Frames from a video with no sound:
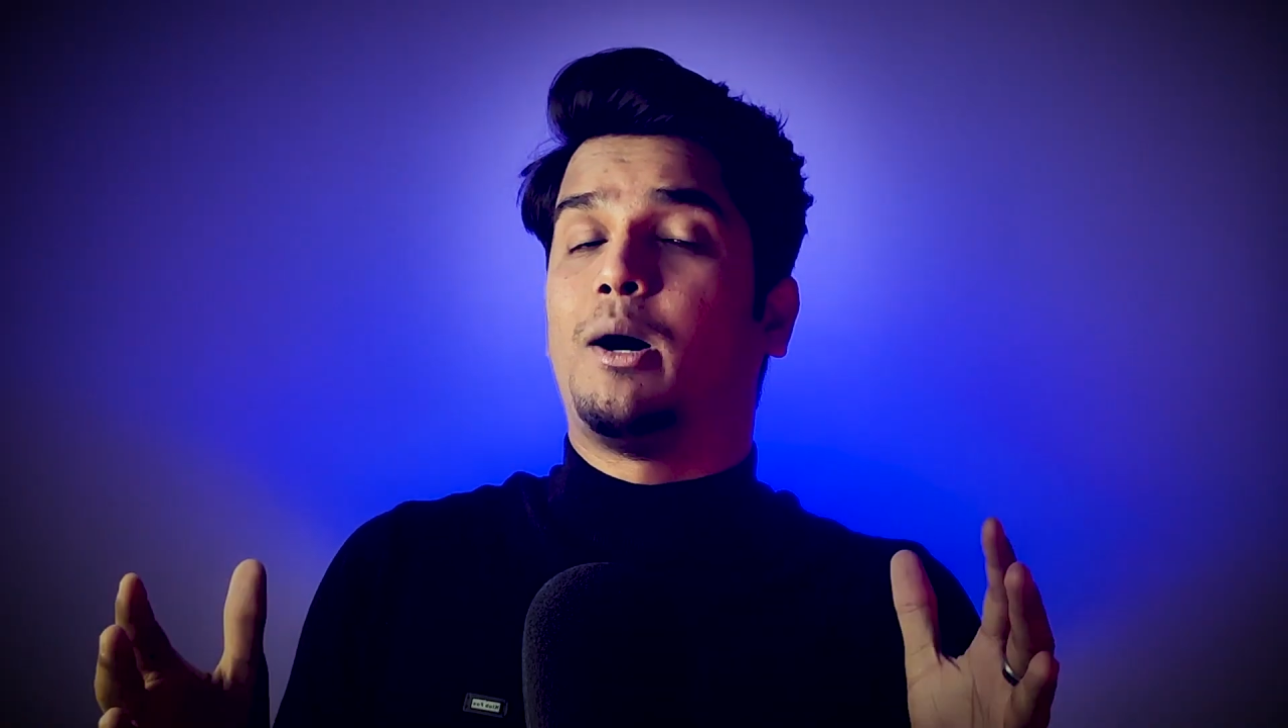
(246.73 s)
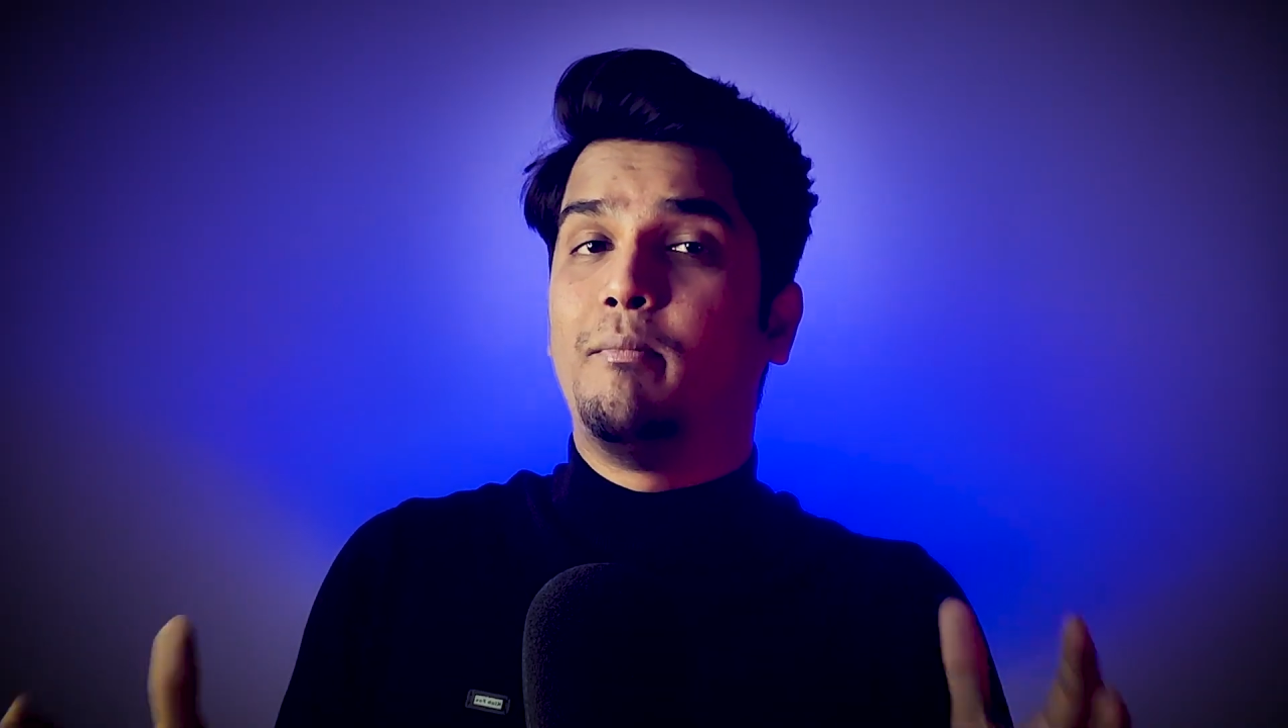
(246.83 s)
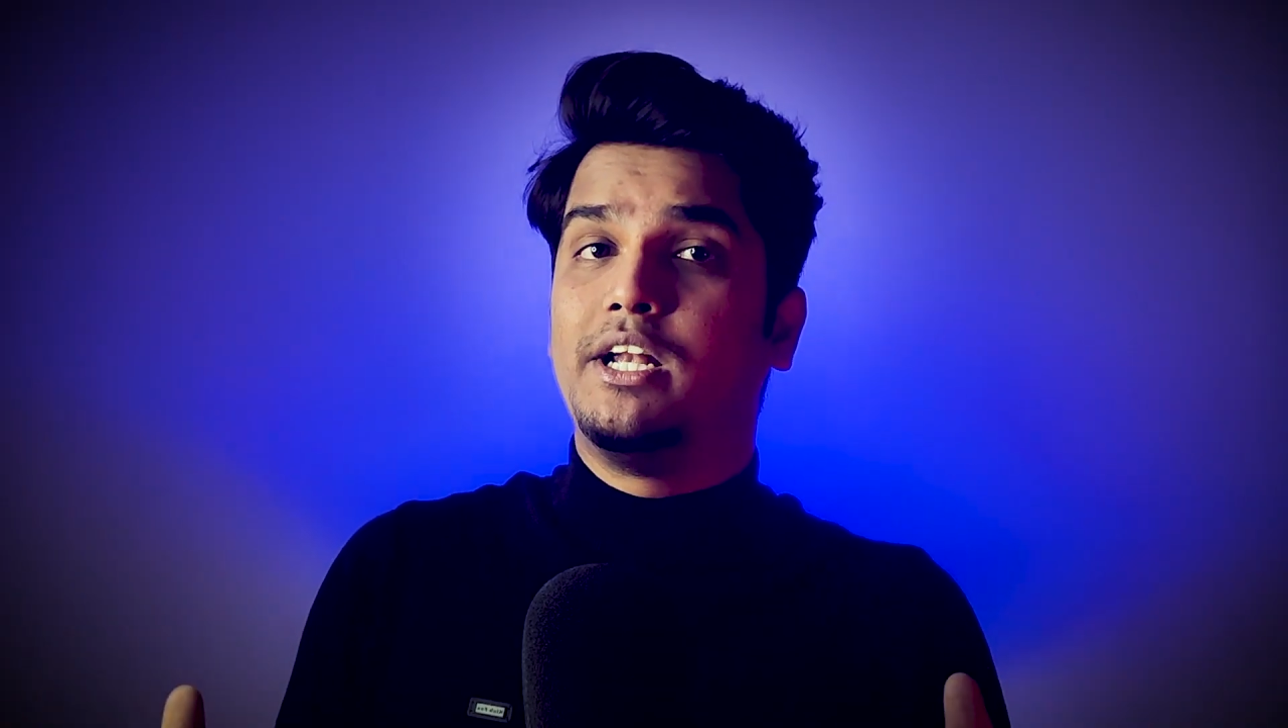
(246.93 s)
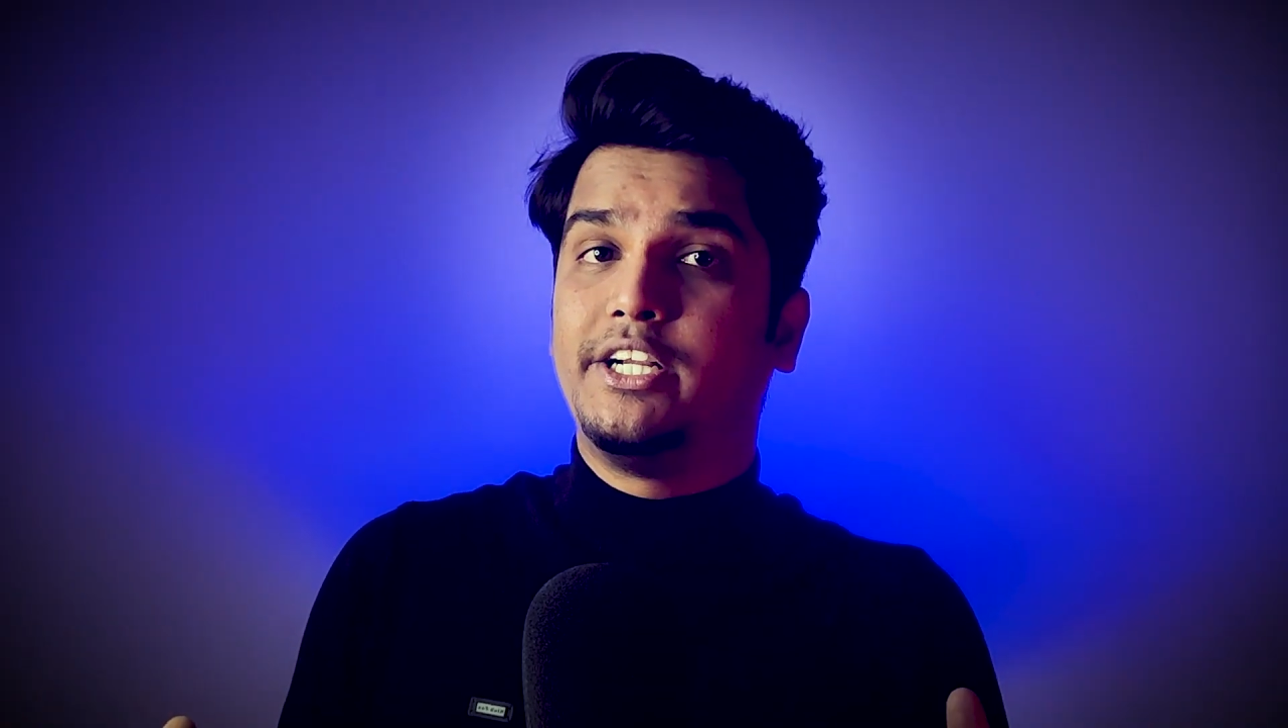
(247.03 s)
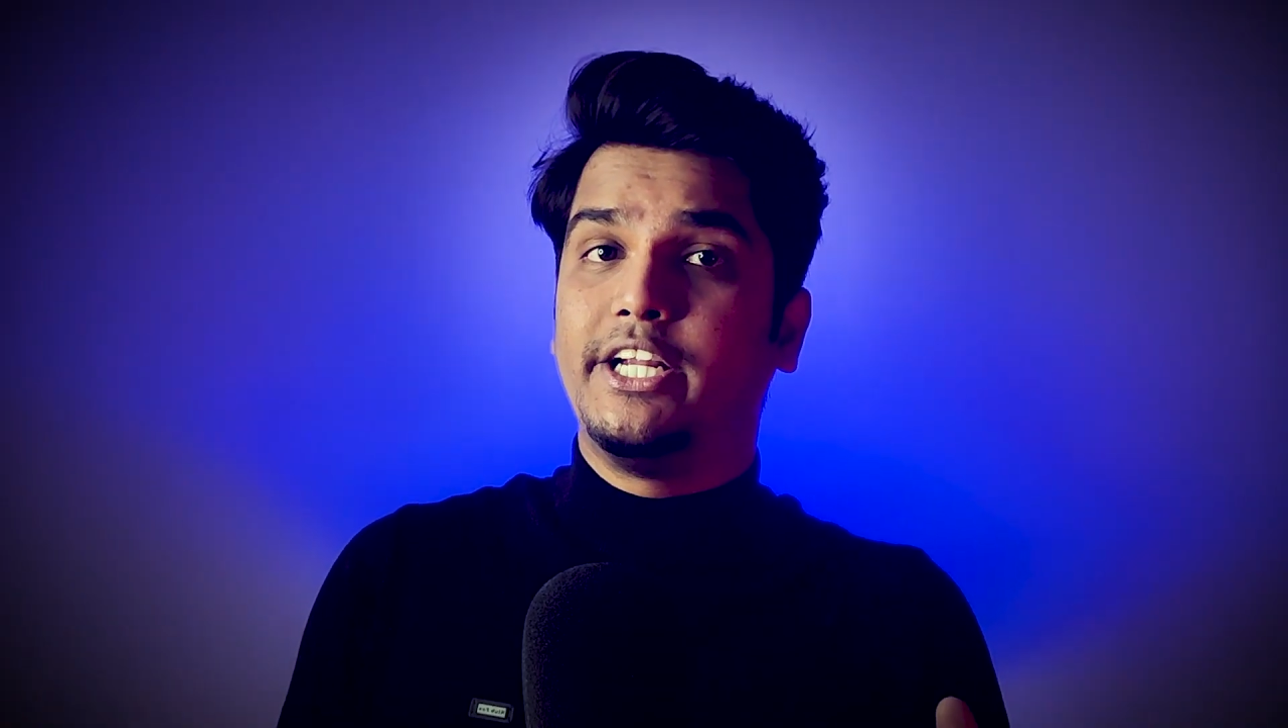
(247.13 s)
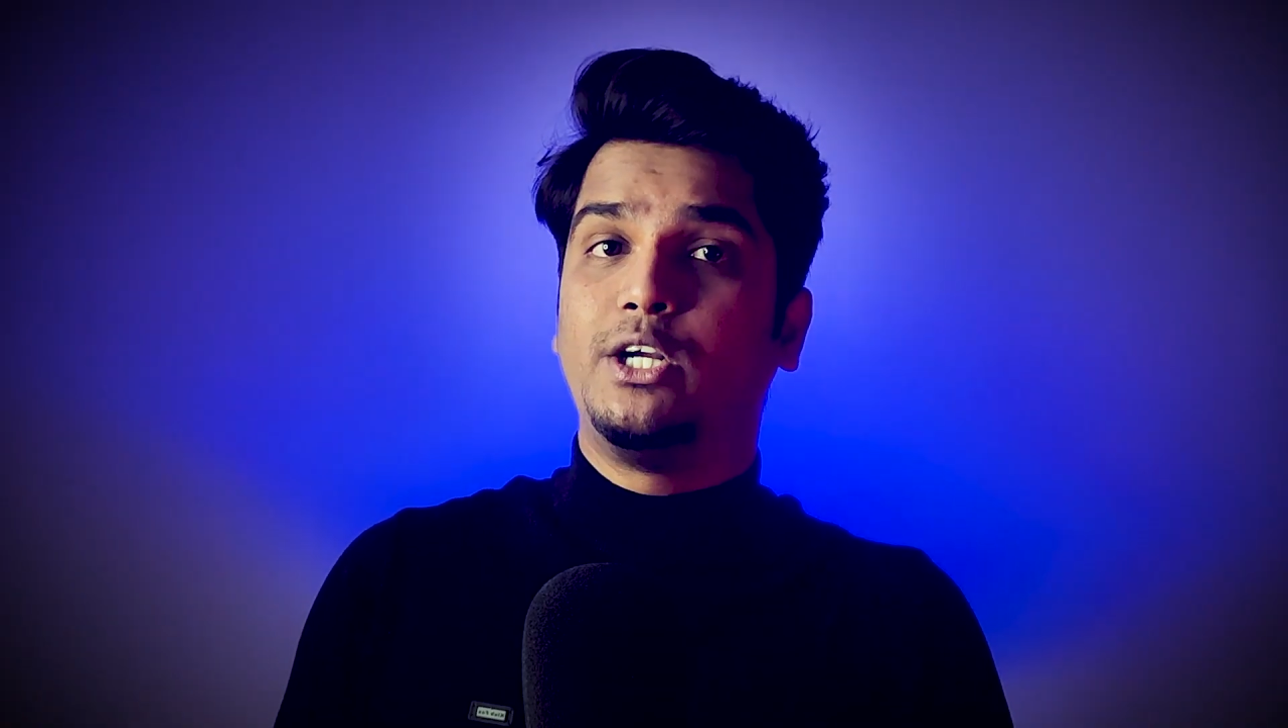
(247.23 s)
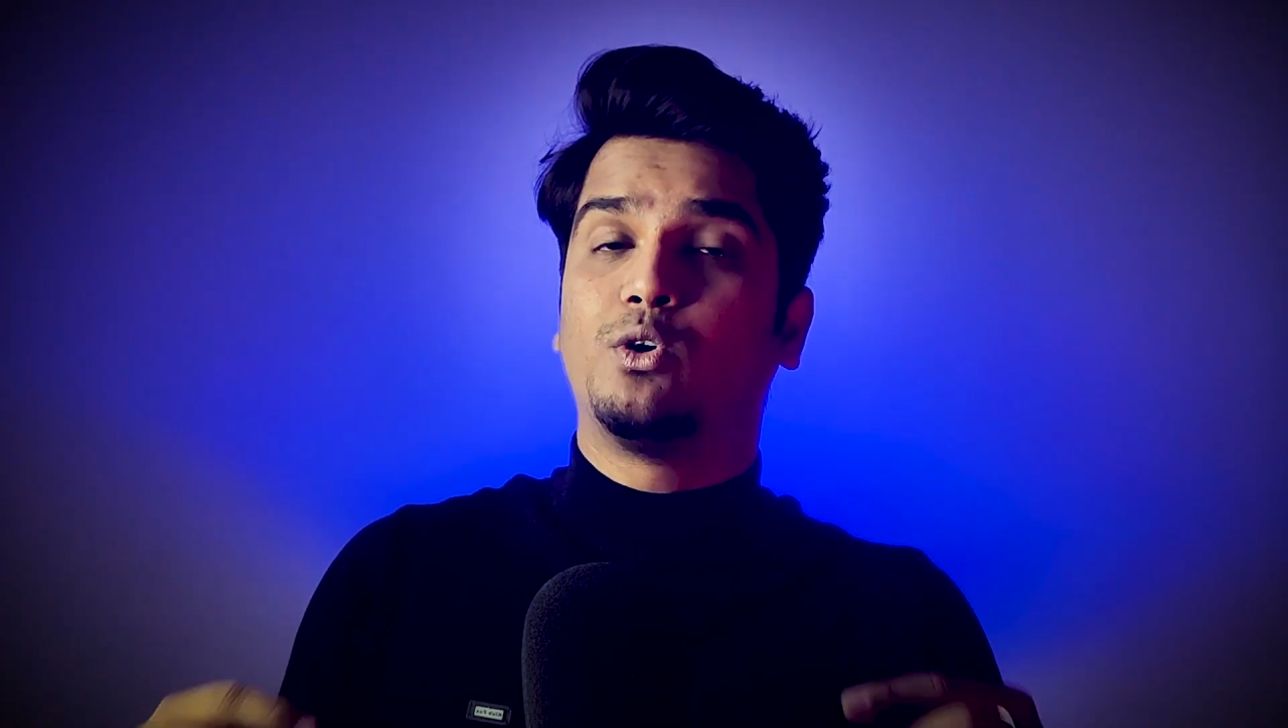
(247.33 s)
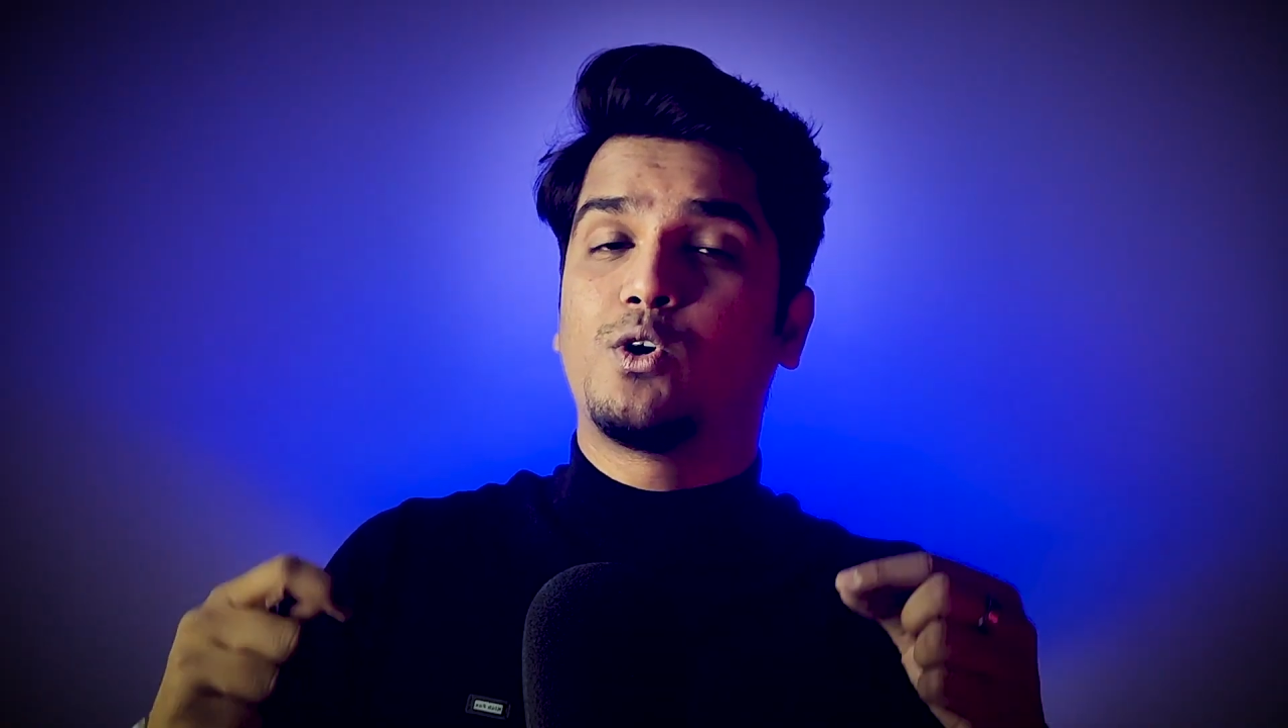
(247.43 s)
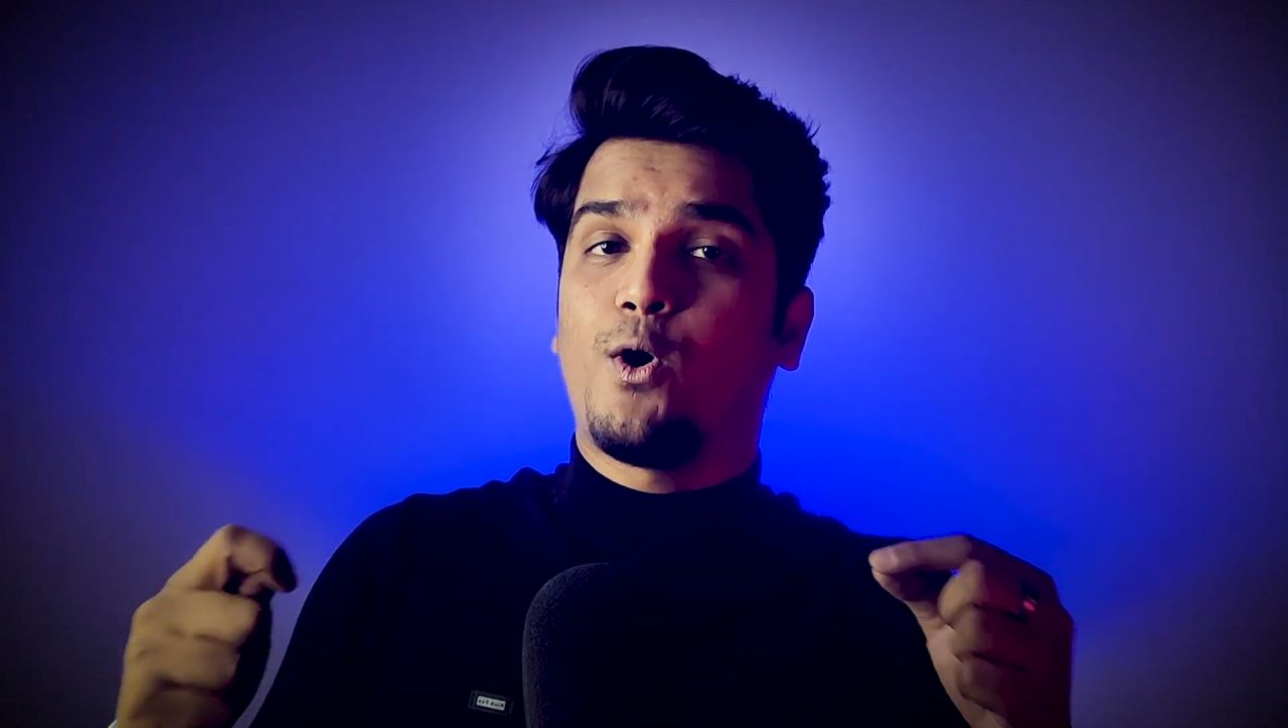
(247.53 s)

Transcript: ability to